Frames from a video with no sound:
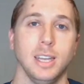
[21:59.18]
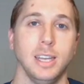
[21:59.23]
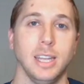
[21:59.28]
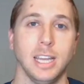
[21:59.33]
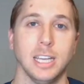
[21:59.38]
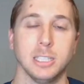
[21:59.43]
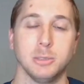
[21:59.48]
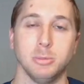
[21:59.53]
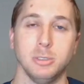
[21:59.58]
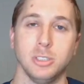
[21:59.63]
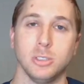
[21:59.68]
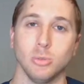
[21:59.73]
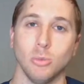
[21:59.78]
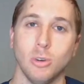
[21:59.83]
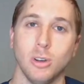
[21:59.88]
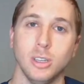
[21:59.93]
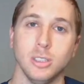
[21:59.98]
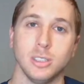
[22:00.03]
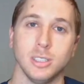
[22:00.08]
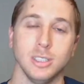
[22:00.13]
Dansby
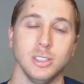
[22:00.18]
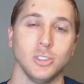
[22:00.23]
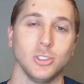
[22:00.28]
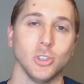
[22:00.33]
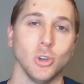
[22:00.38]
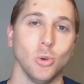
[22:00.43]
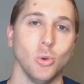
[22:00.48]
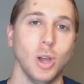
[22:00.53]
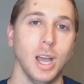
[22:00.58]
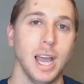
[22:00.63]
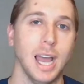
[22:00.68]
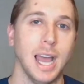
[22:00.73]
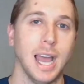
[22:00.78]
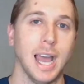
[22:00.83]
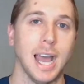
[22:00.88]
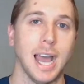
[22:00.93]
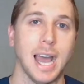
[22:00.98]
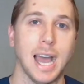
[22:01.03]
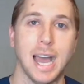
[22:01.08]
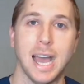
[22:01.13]
Swanson. So
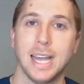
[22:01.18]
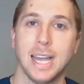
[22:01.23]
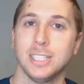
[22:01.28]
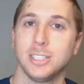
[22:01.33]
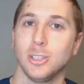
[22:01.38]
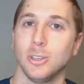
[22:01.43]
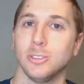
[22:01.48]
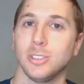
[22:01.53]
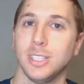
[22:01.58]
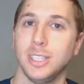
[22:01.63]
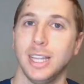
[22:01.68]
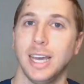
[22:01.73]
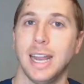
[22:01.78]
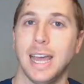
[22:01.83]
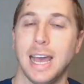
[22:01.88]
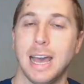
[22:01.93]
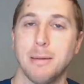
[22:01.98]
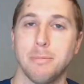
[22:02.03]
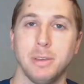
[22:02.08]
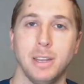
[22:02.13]
I just don't see that
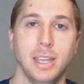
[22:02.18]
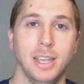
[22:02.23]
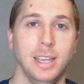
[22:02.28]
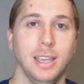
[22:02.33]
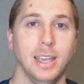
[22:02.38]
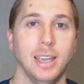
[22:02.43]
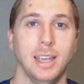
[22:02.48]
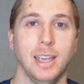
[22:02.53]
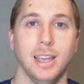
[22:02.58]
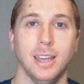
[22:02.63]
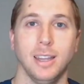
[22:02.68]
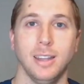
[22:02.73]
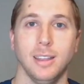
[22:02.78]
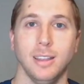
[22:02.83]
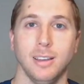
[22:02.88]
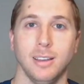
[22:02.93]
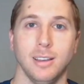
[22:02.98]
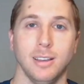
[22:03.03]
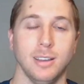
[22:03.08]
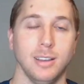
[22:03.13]
happening.
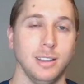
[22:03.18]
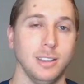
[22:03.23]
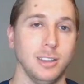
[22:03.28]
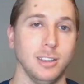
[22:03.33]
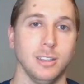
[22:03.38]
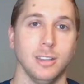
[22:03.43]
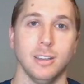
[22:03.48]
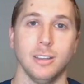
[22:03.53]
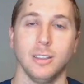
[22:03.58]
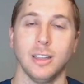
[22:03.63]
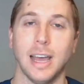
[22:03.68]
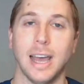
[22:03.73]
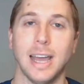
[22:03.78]
And the